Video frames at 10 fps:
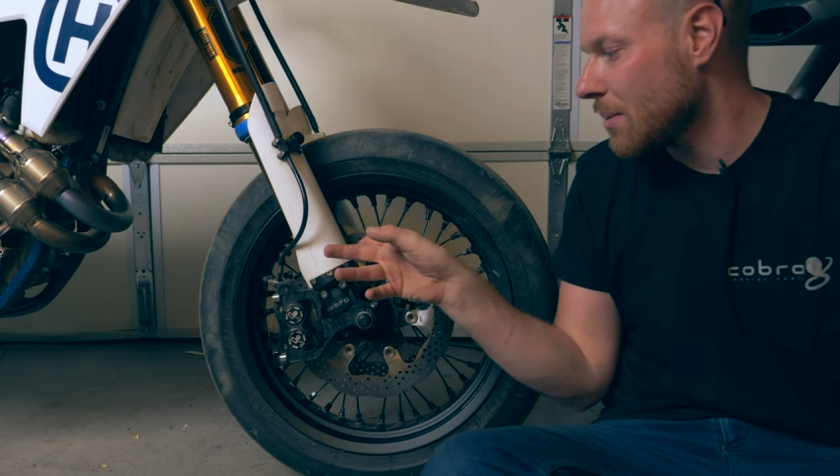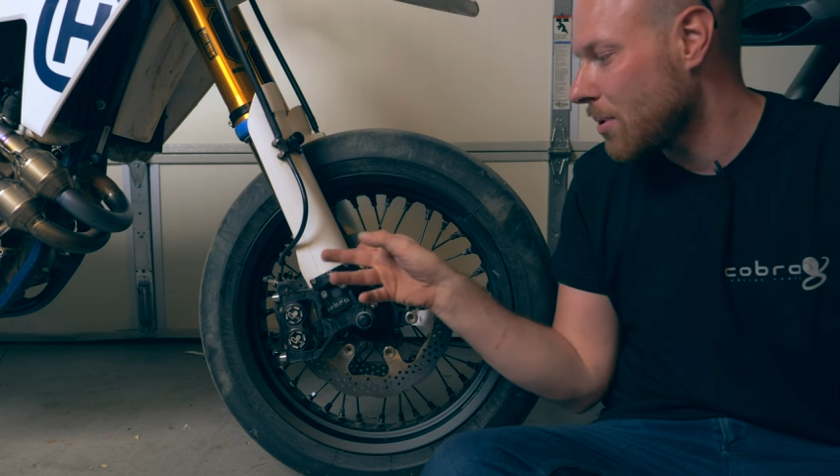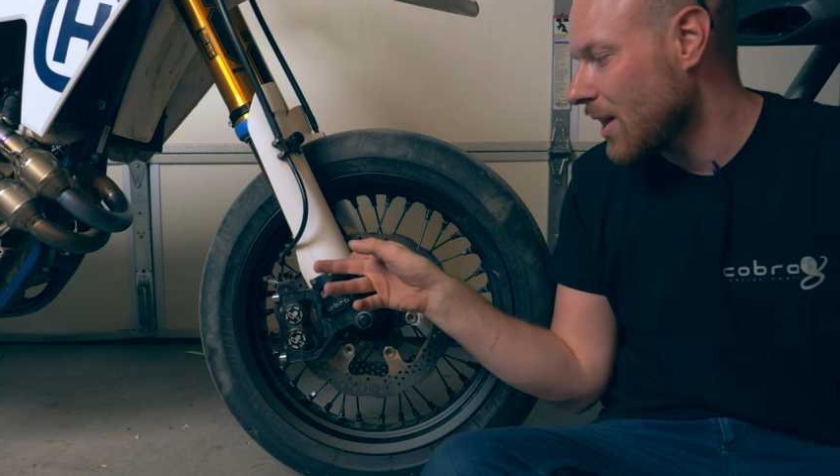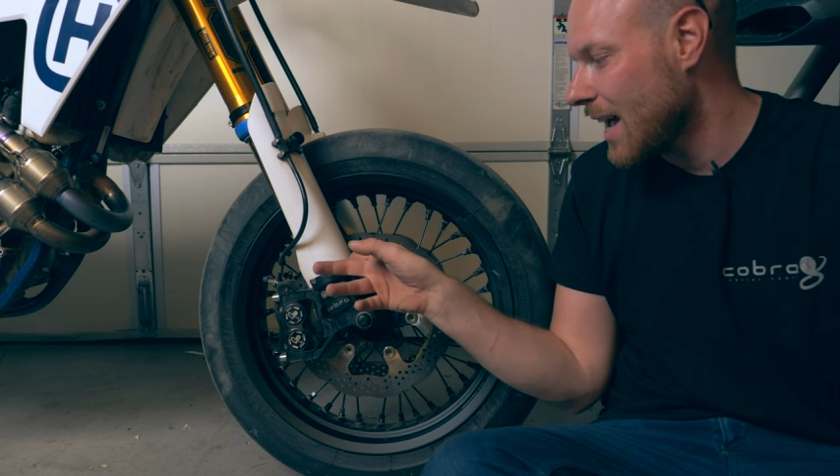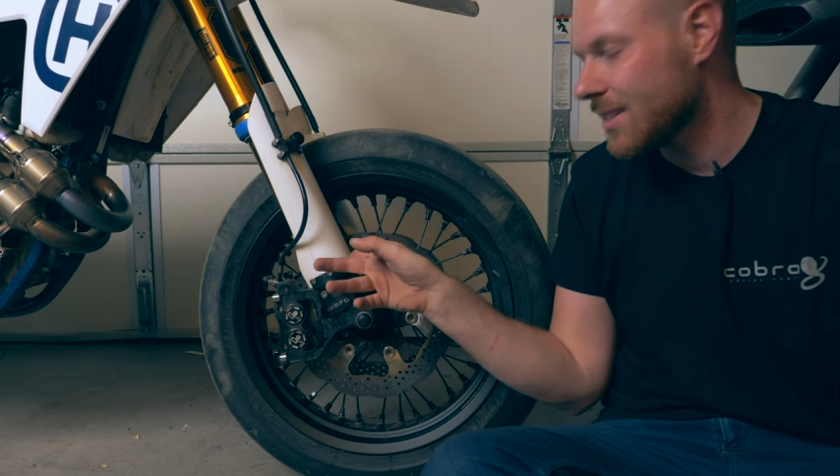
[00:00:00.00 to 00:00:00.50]

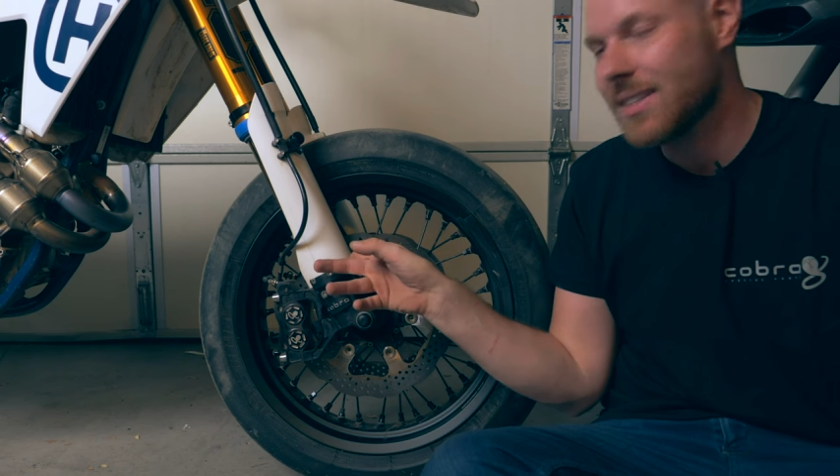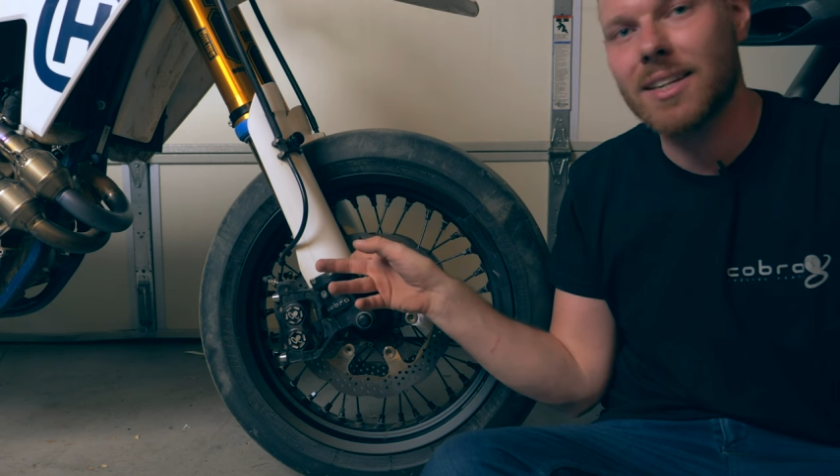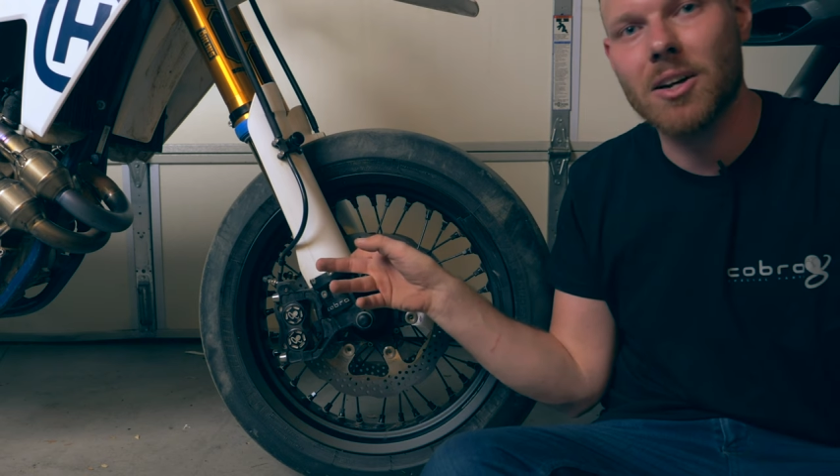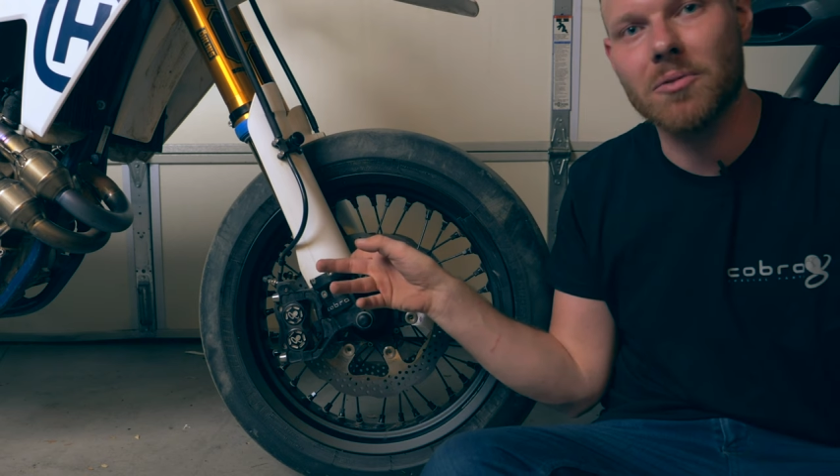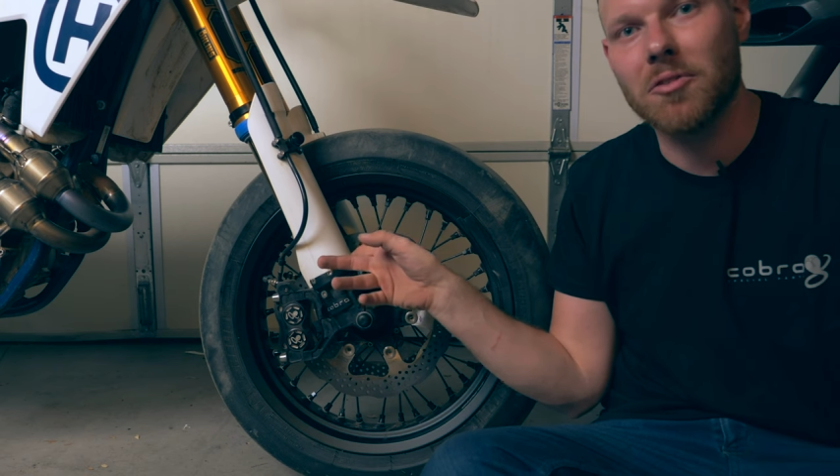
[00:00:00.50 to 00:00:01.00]

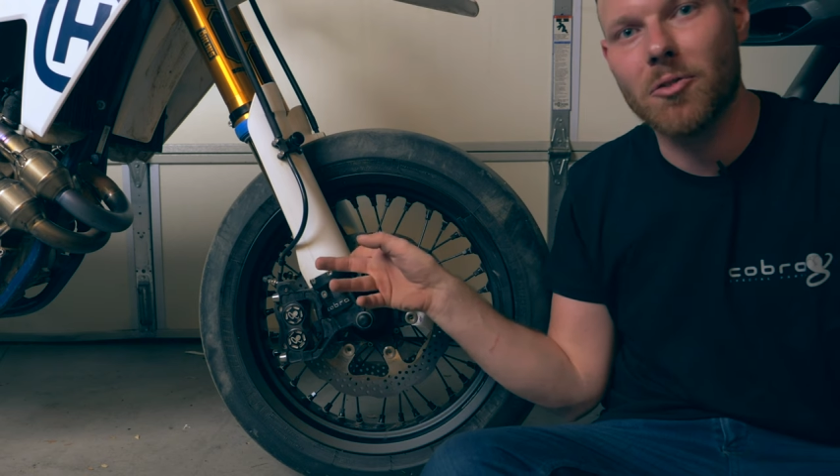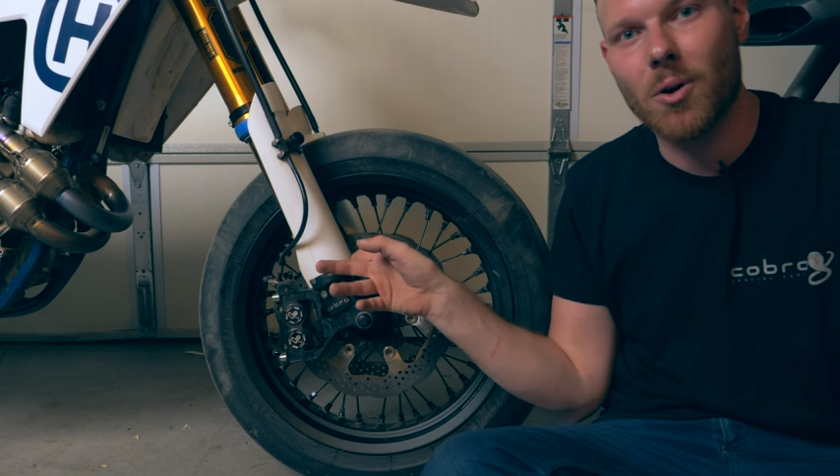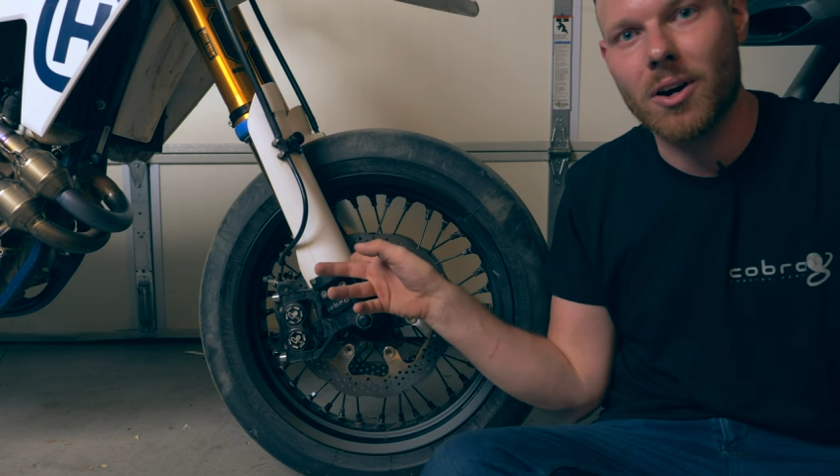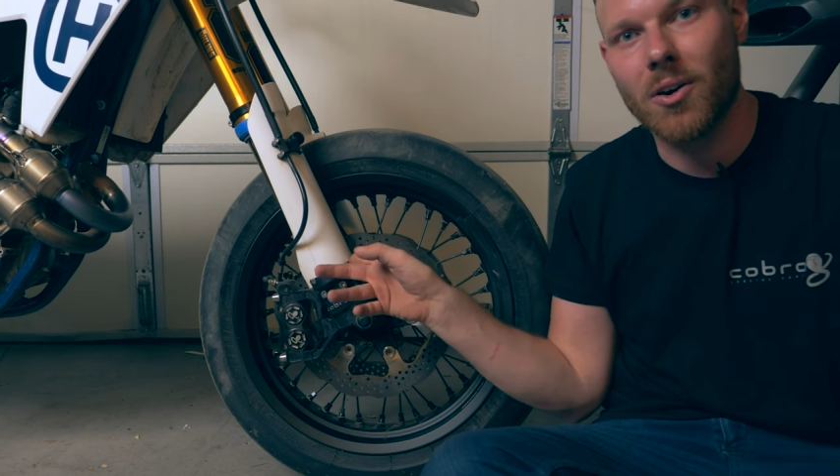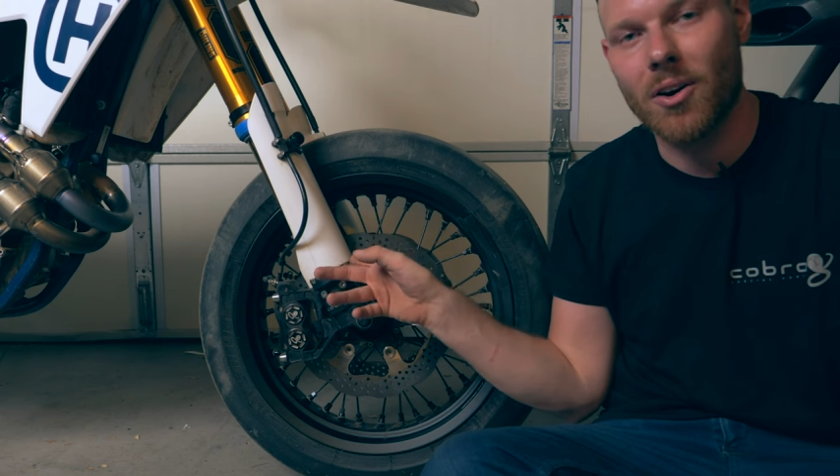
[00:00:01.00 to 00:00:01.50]
plastic of
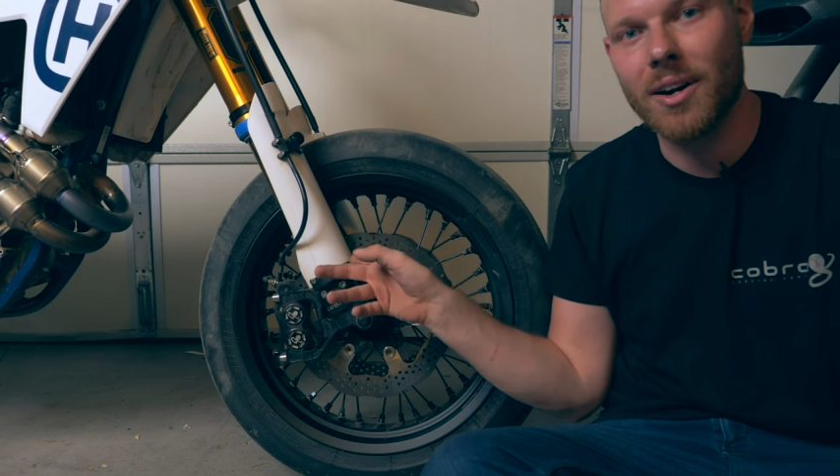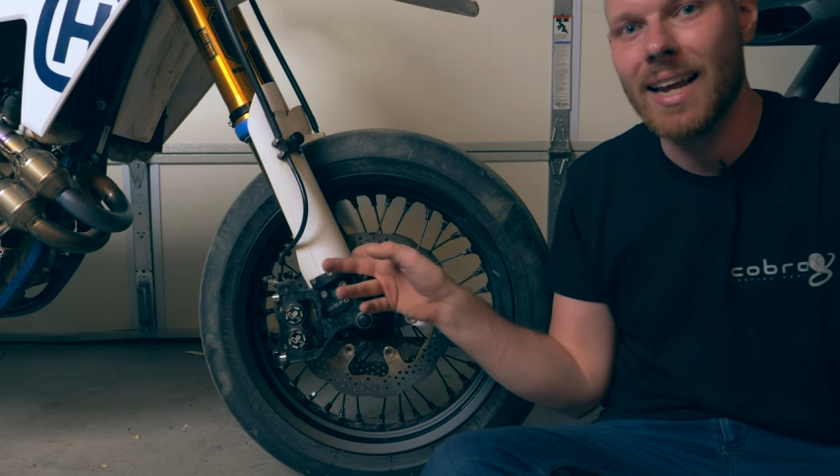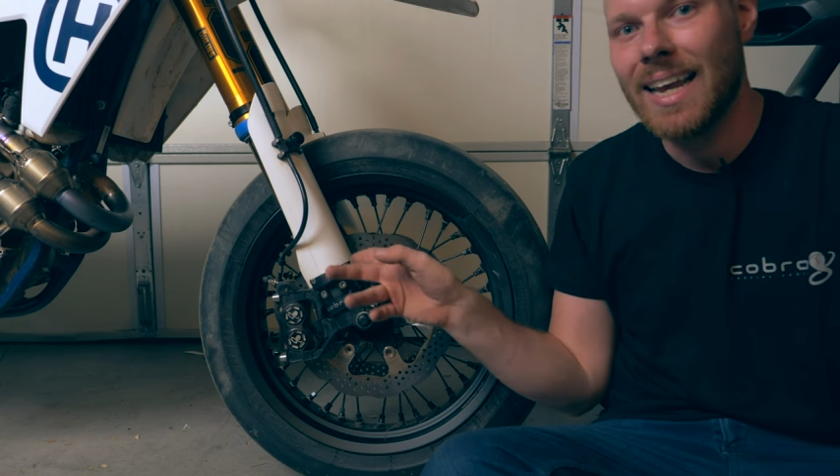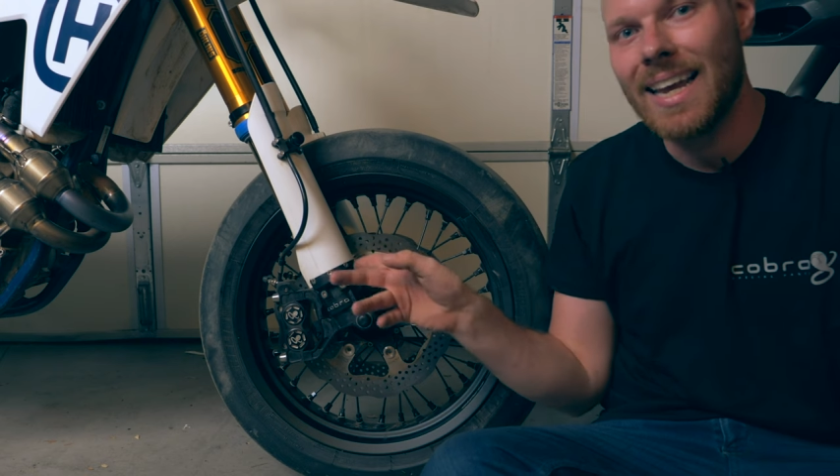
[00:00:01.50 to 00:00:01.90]
the guard